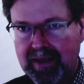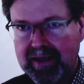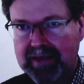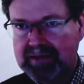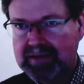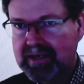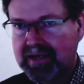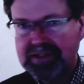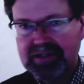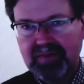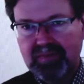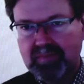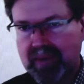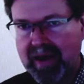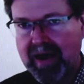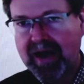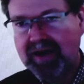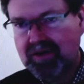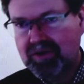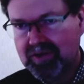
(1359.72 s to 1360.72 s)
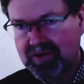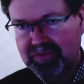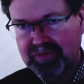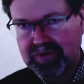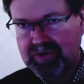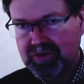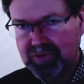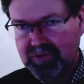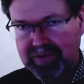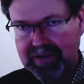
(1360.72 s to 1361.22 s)
it doesn't matter if
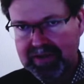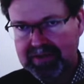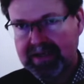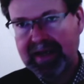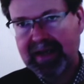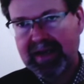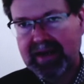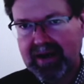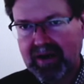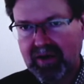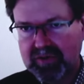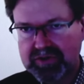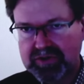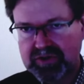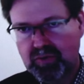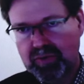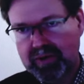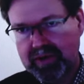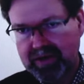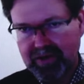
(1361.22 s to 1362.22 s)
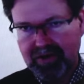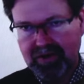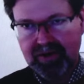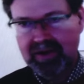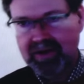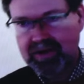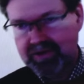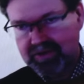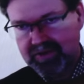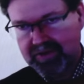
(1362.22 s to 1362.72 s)
you're doing it 10 hours a week or
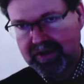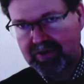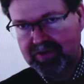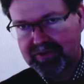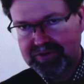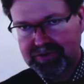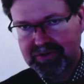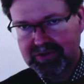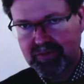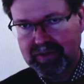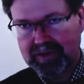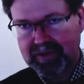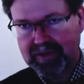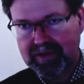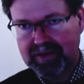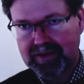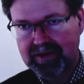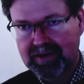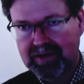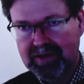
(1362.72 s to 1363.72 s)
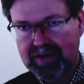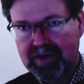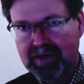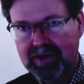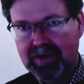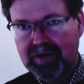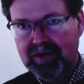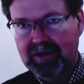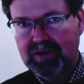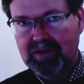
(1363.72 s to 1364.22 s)
100 hours a week.
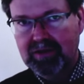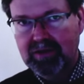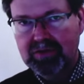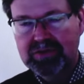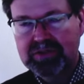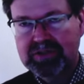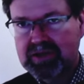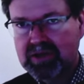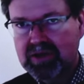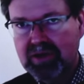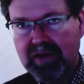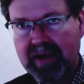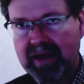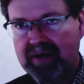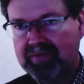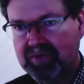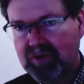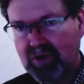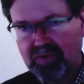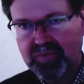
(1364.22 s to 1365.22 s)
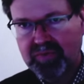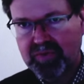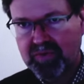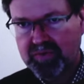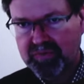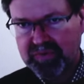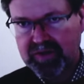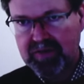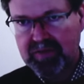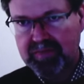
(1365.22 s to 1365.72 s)
You still have no
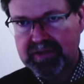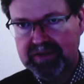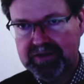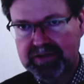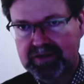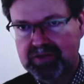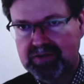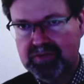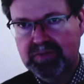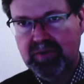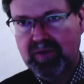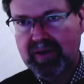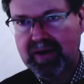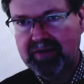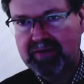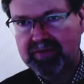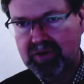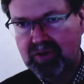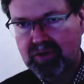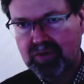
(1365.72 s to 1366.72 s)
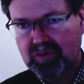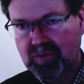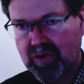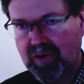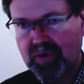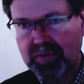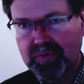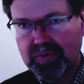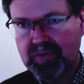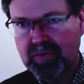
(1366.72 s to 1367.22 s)
fulfillment. You have no
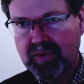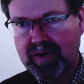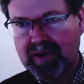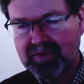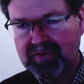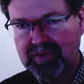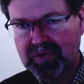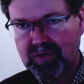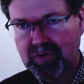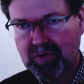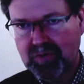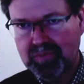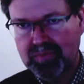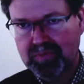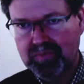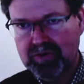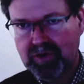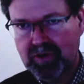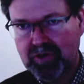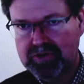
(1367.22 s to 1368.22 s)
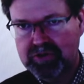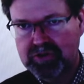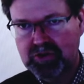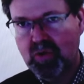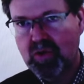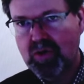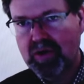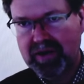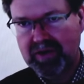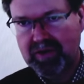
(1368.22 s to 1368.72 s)
growth. You have no
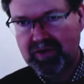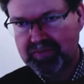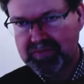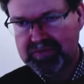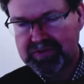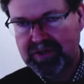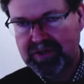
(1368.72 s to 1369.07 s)
joy or